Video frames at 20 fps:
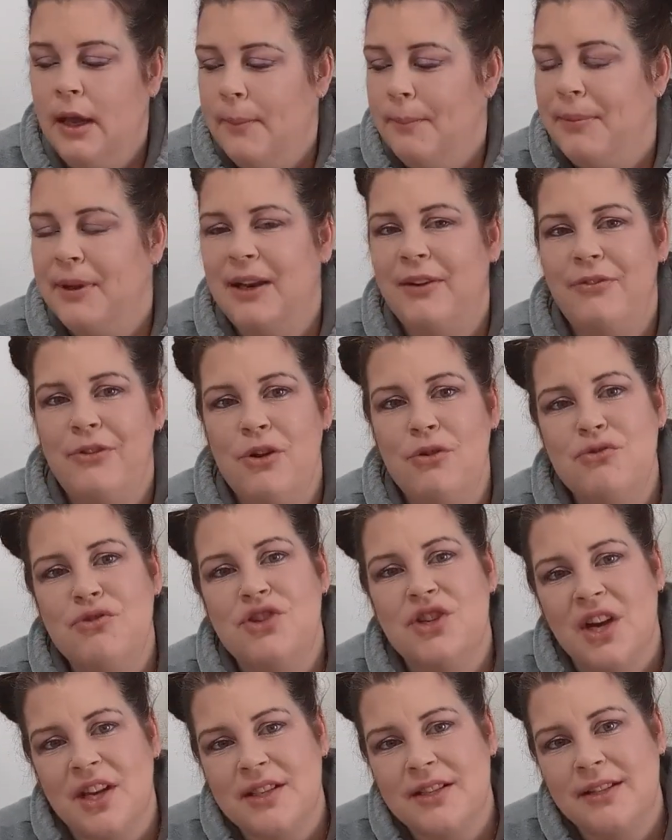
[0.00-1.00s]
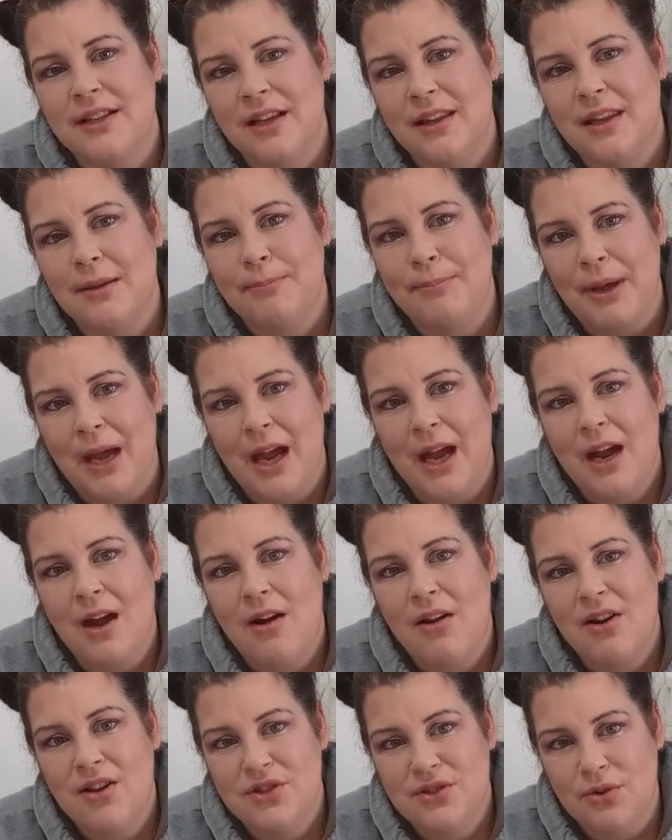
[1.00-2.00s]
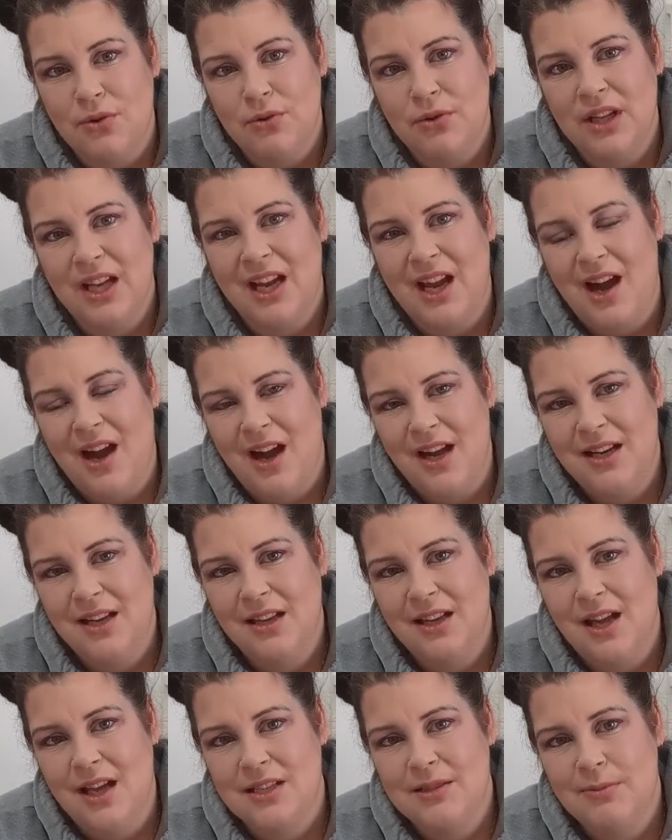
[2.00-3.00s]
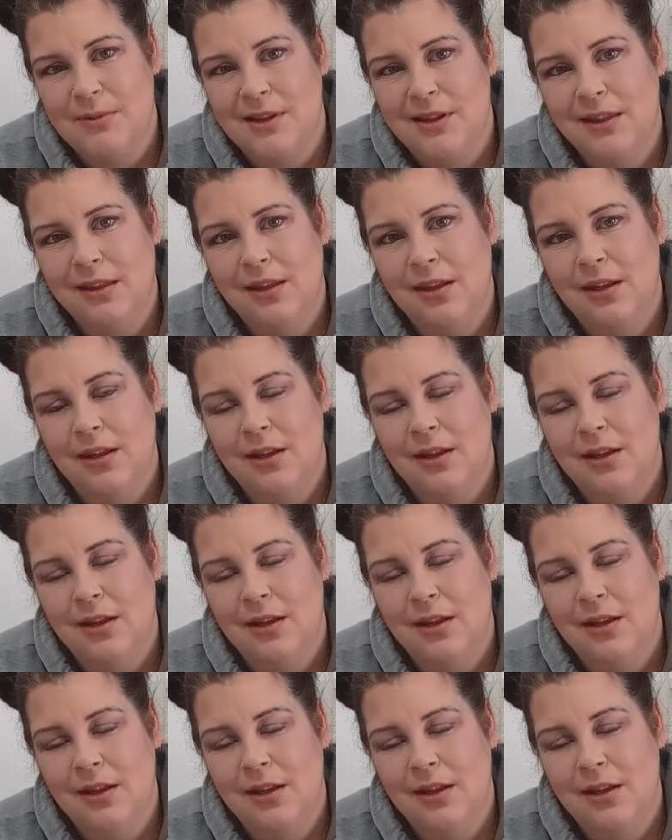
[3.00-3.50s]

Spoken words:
But if you just get the bag on its own like I did last month,